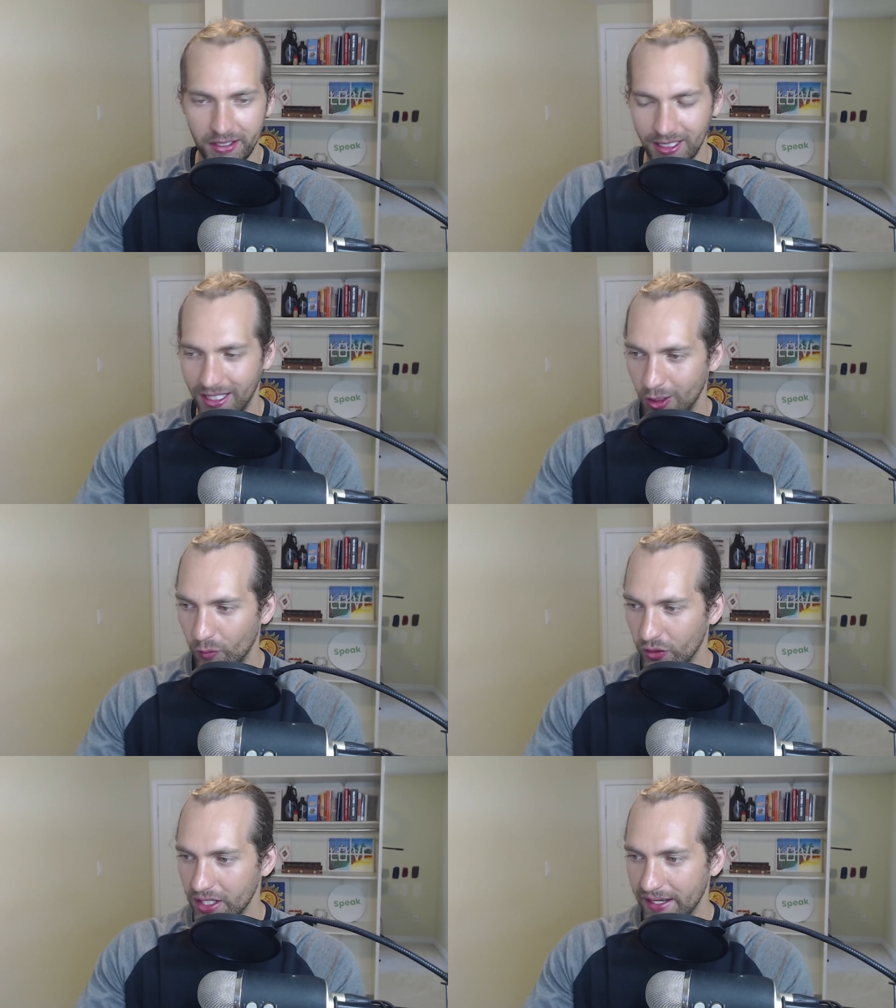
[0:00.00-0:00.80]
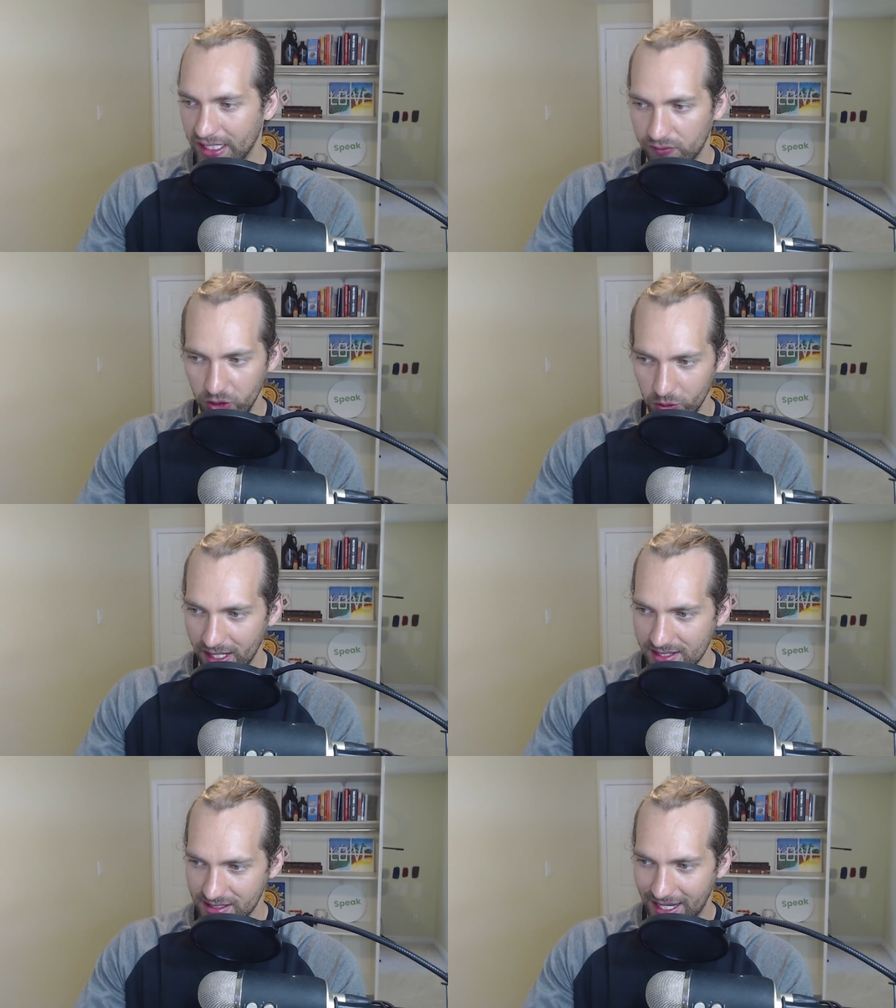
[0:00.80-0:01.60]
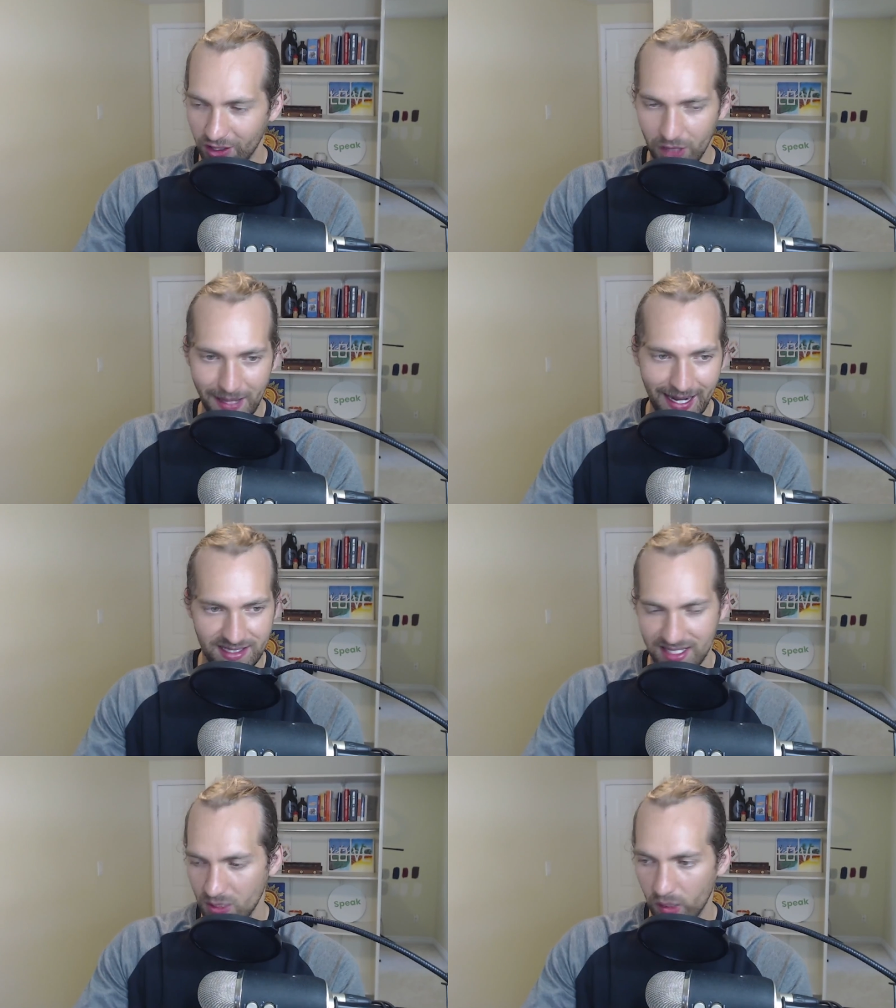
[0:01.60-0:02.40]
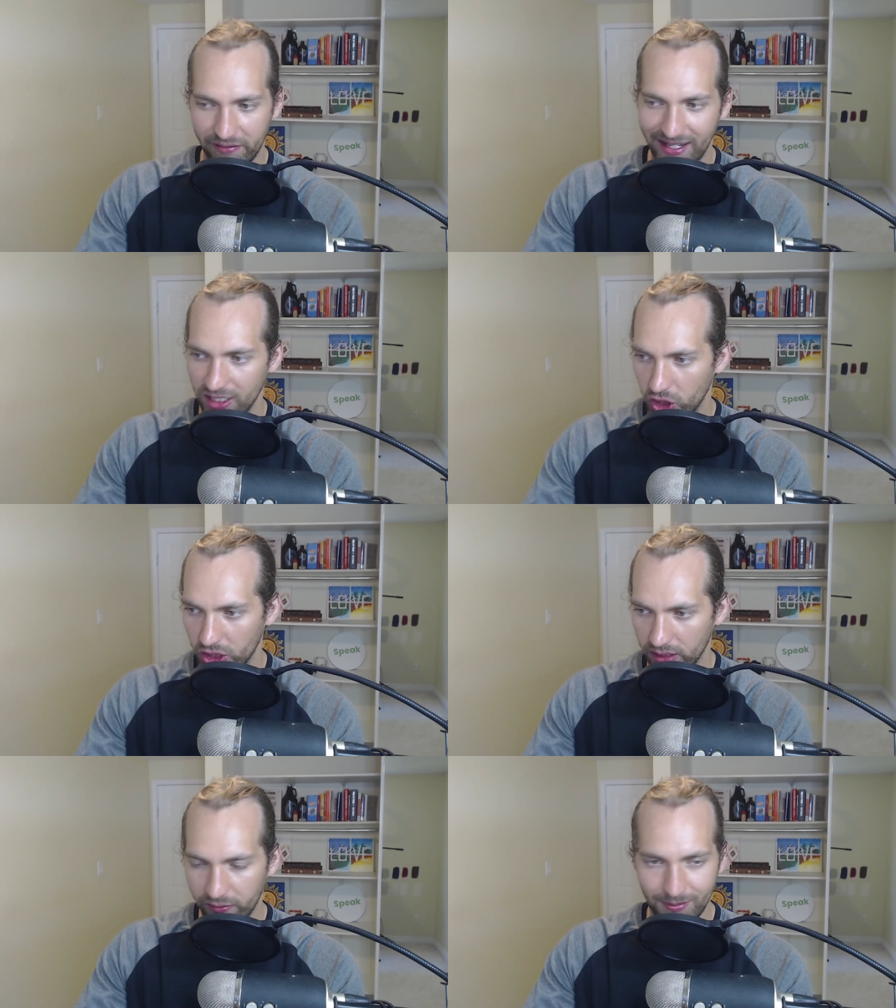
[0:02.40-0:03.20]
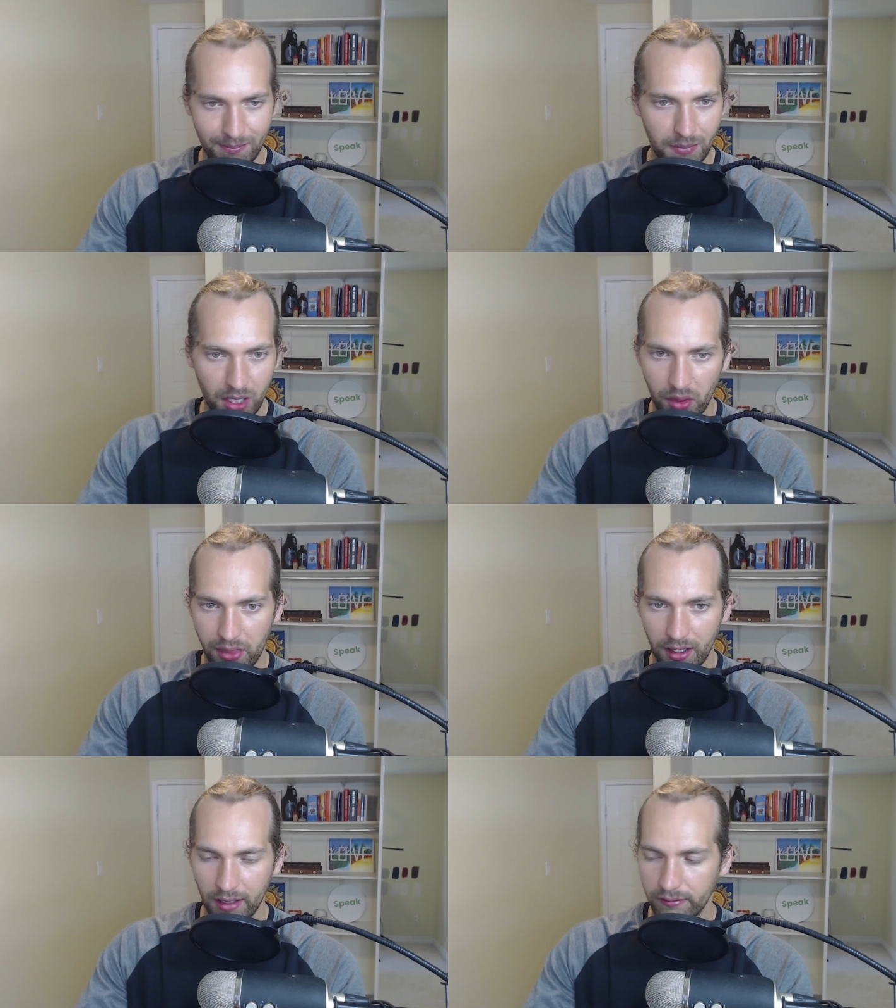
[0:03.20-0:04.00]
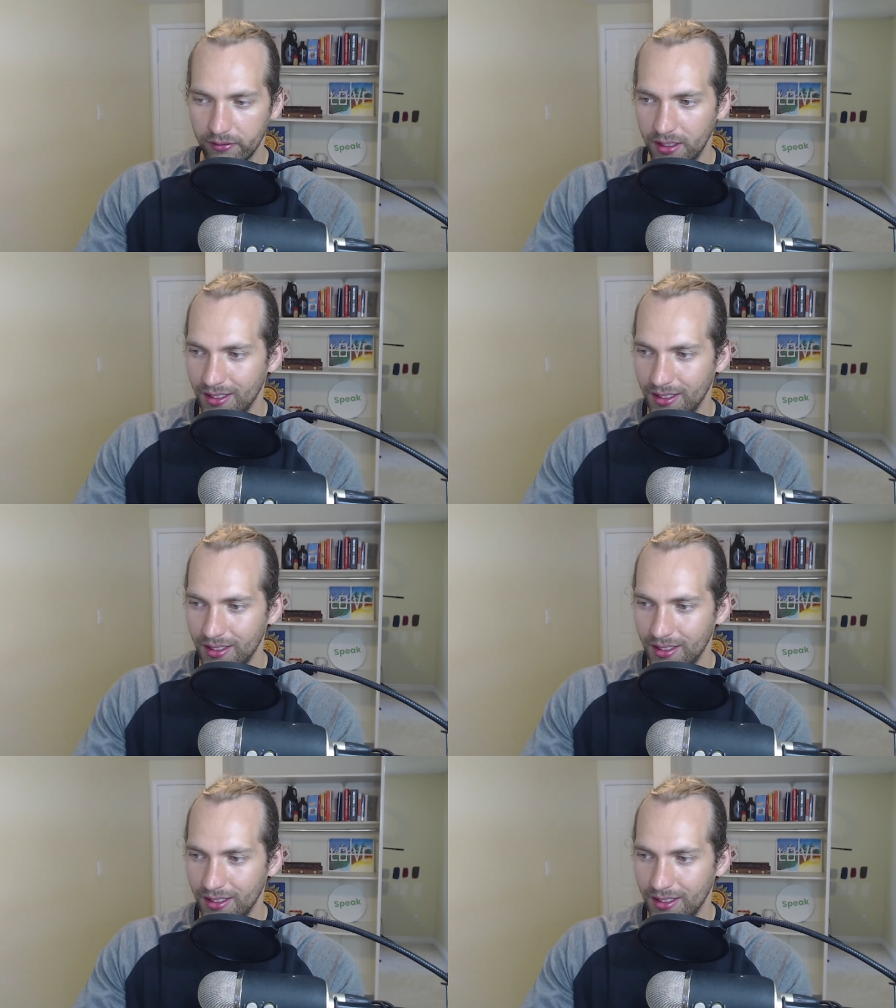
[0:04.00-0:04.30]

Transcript: uh, over the next few days as I look back and see what have I learned from a month of